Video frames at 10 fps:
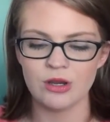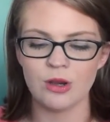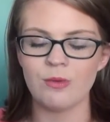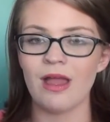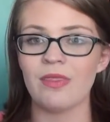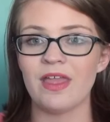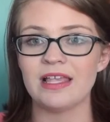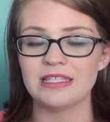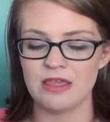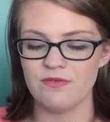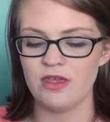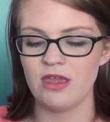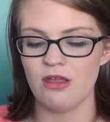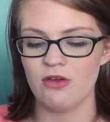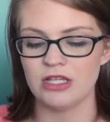around Thanksgiving
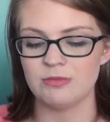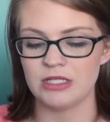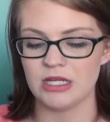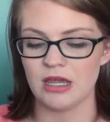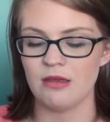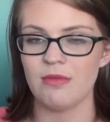and Christmas time.